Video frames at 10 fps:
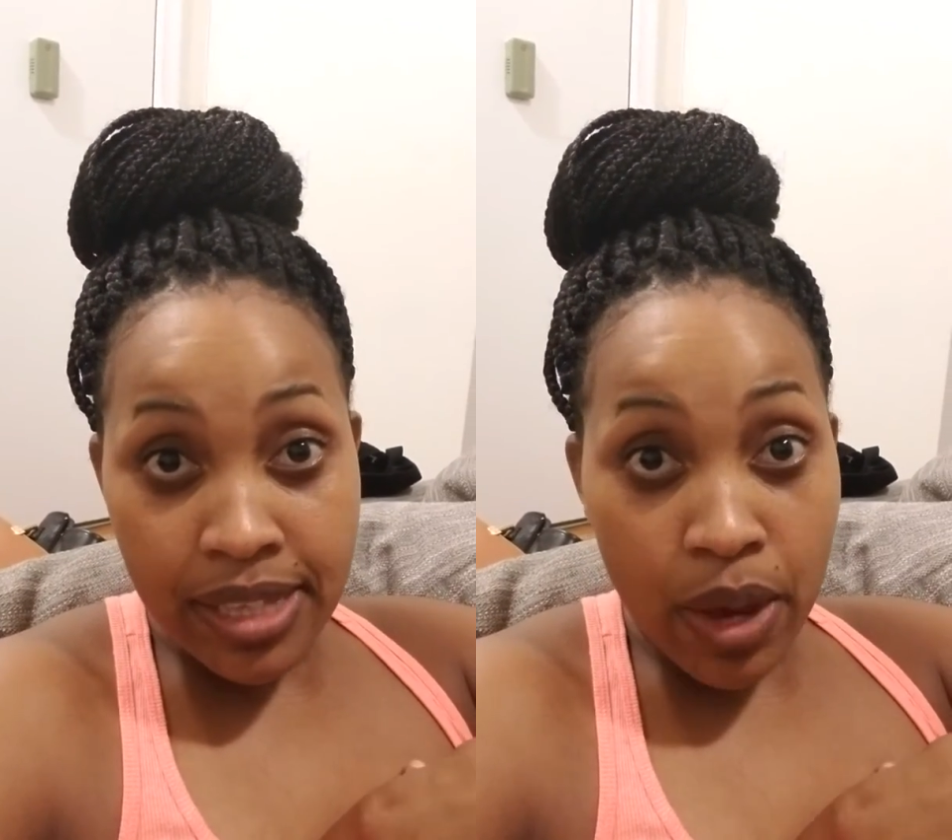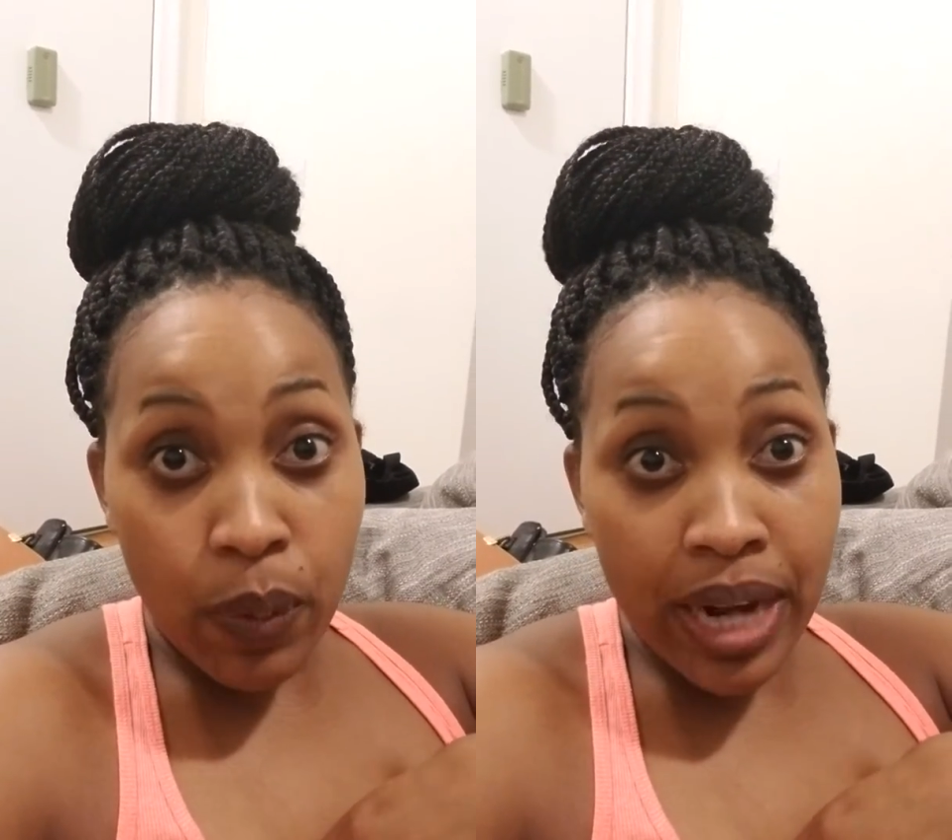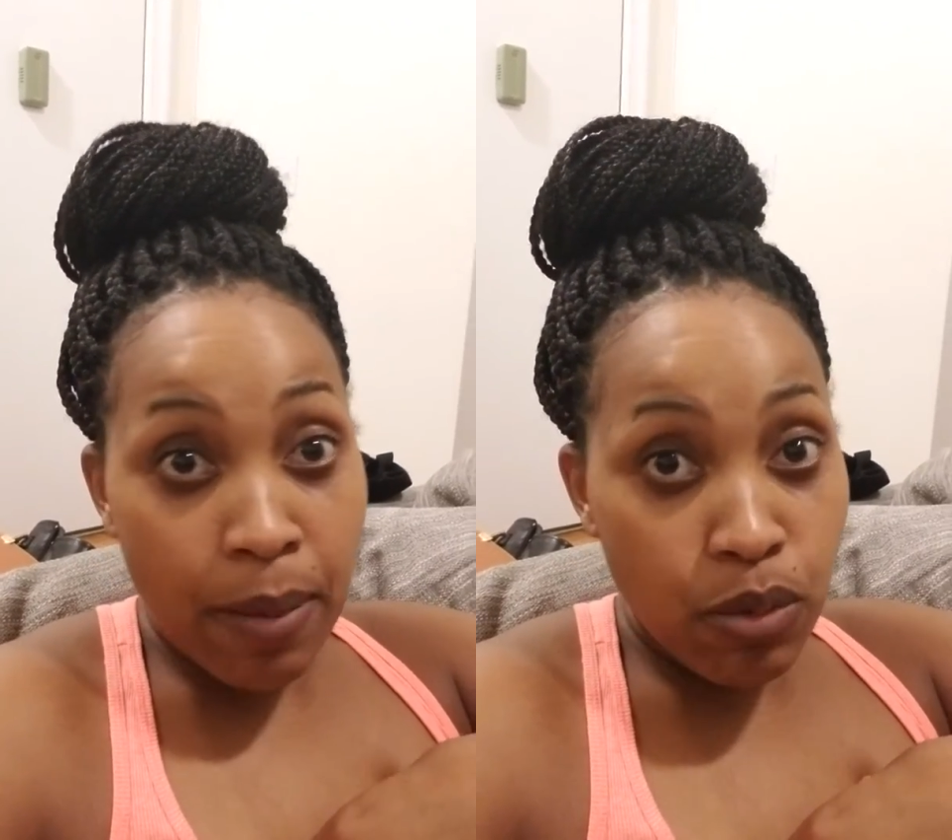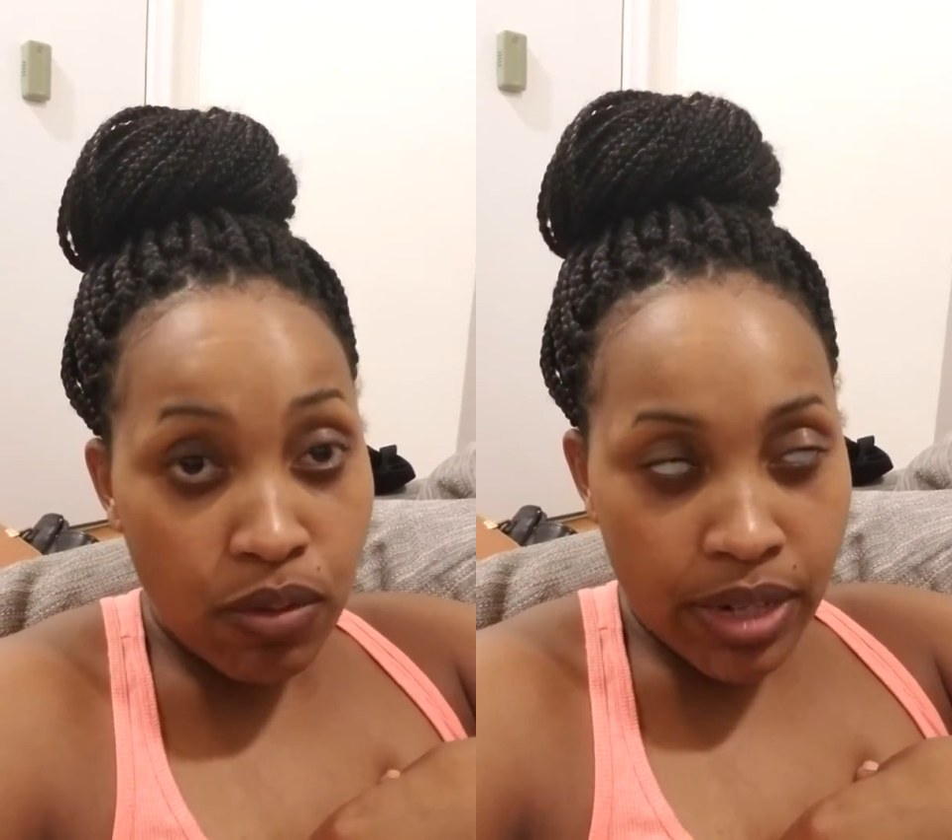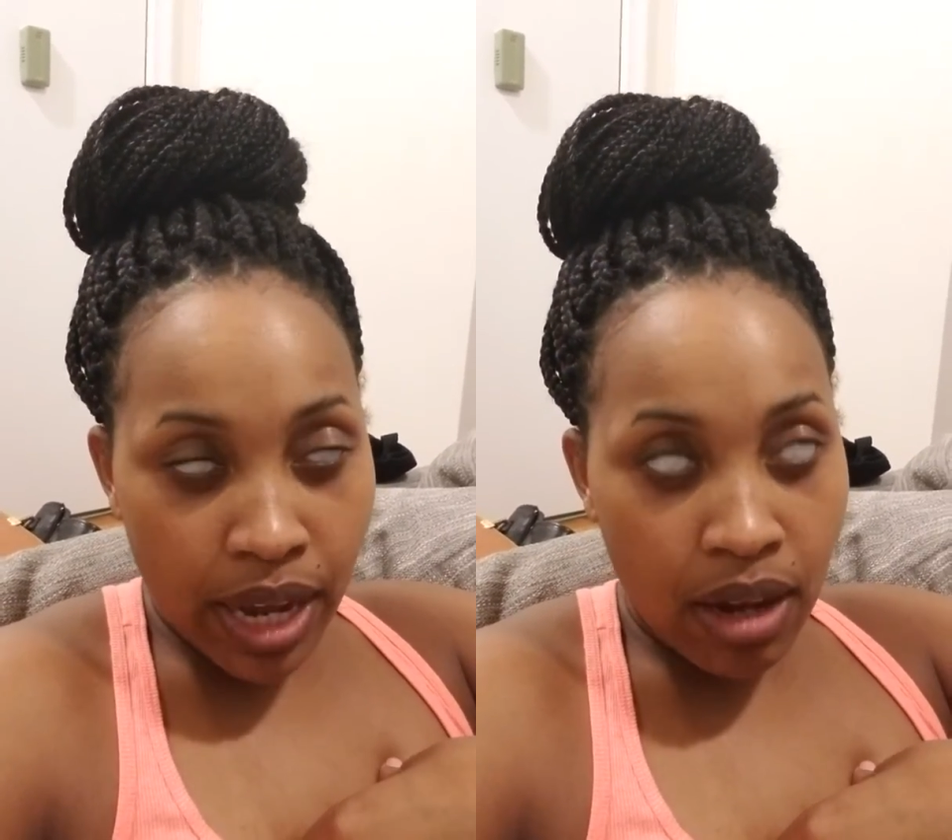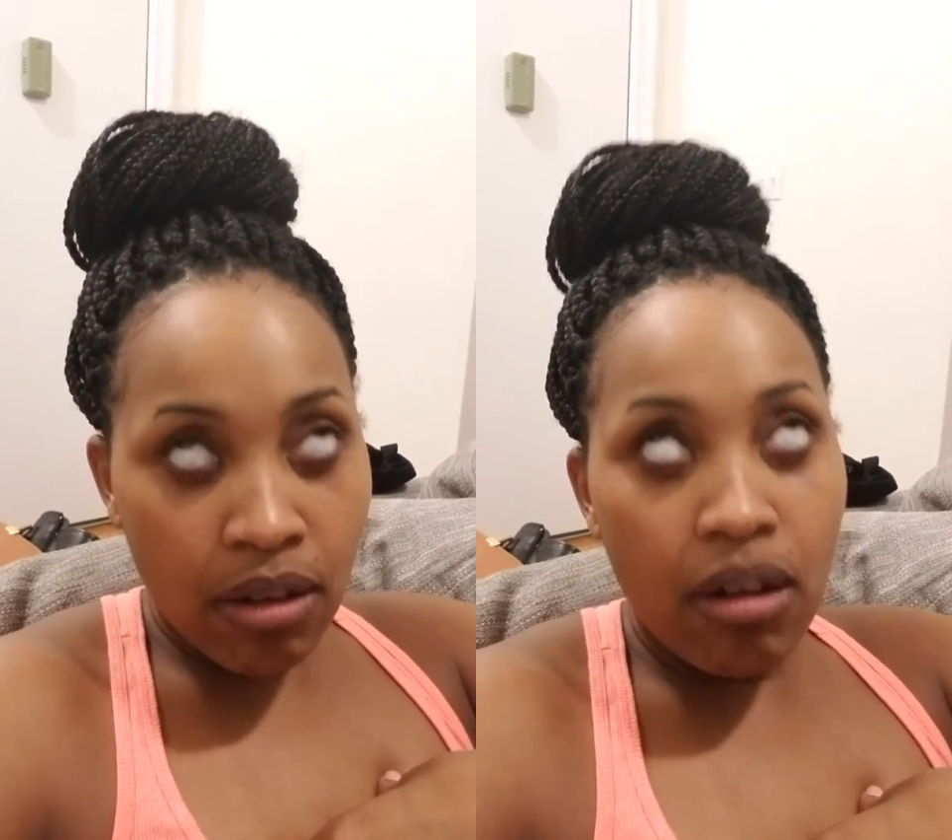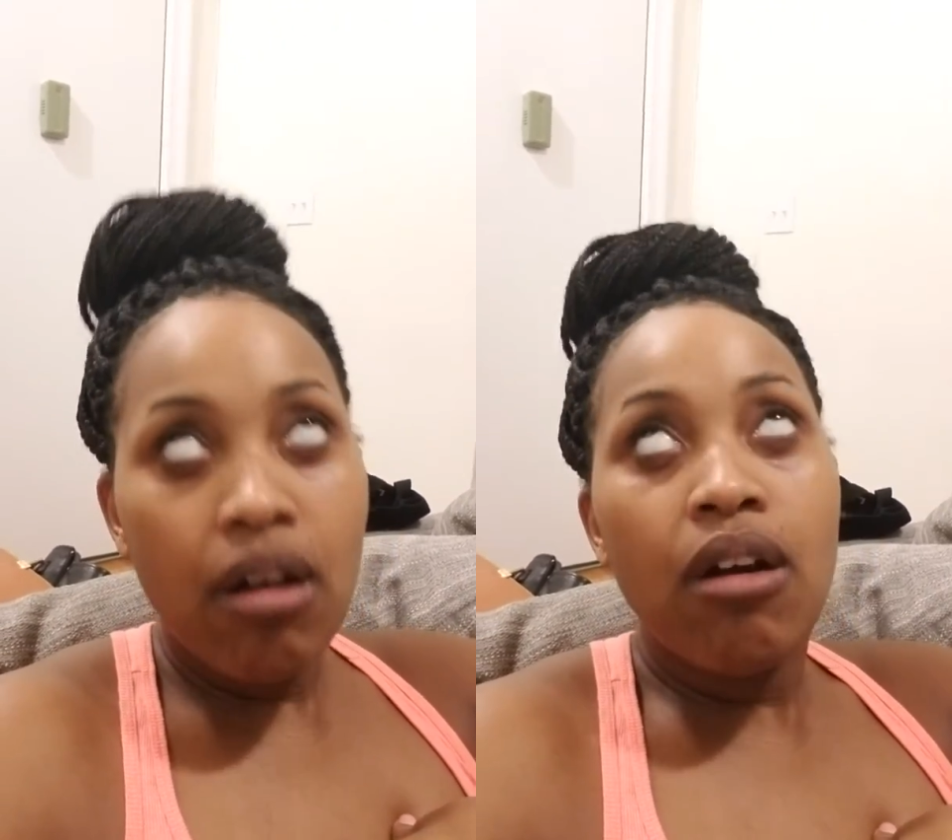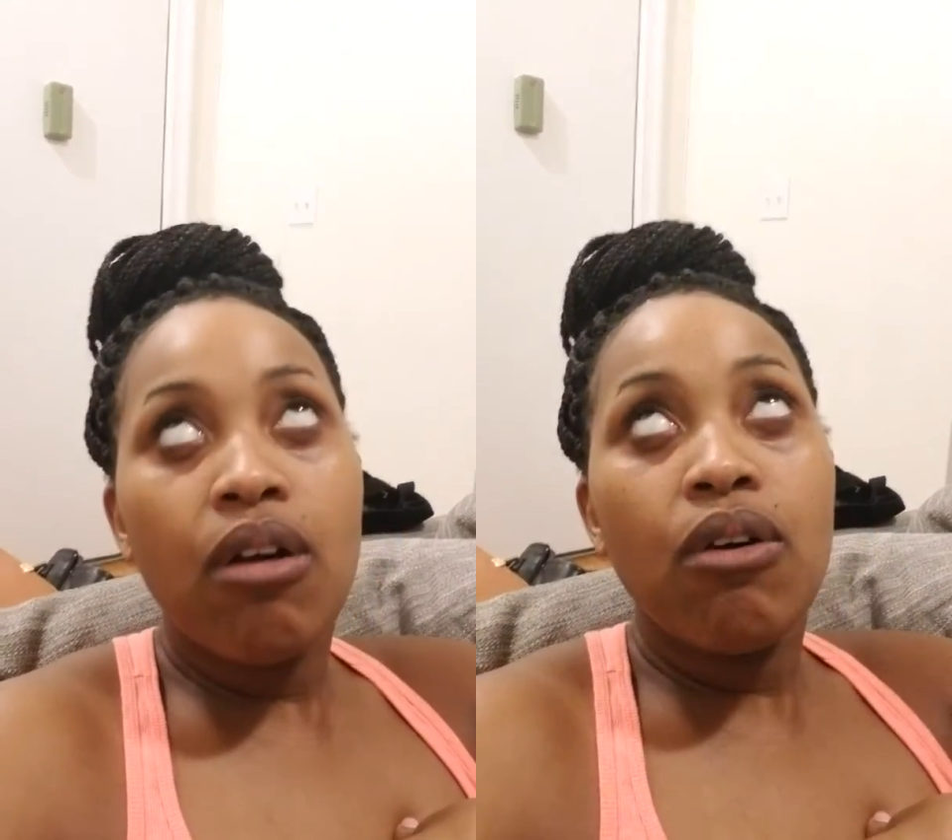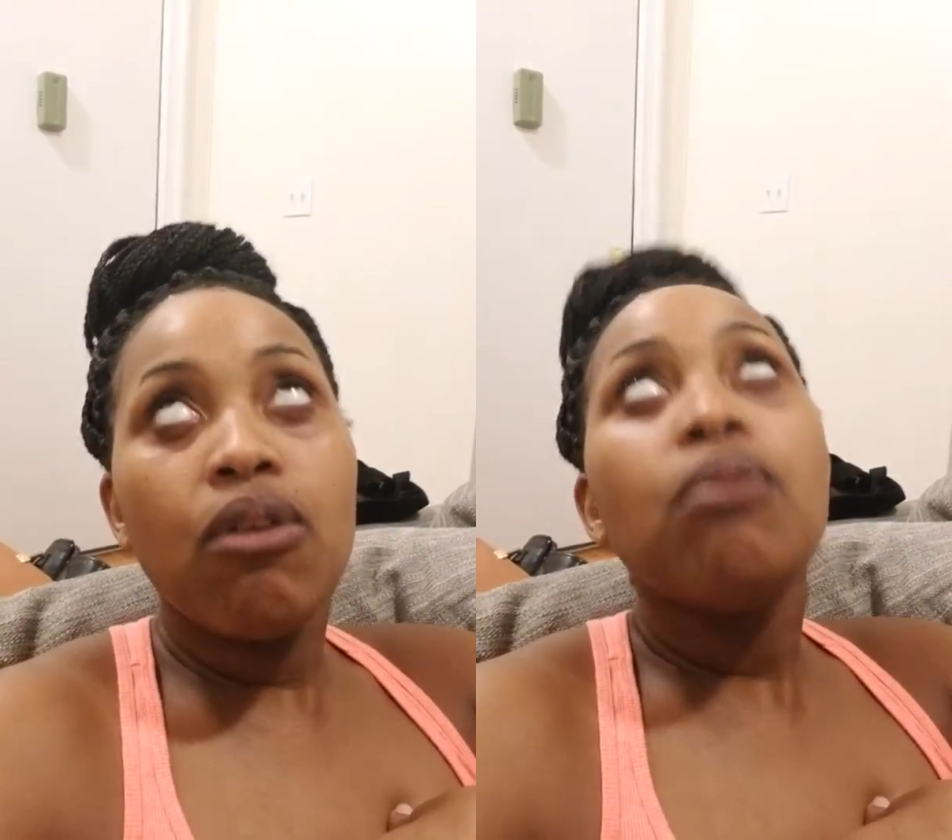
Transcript: And when I moved out, oh